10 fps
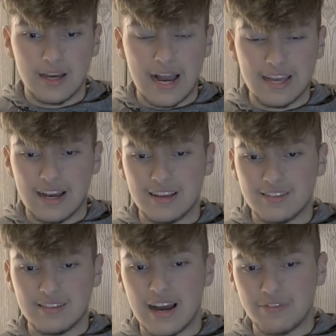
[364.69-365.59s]
I
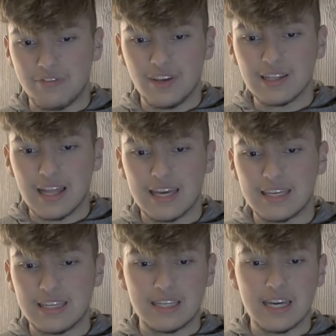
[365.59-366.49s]
feel
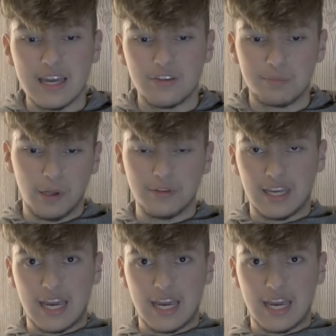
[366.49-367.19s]
like Yi has built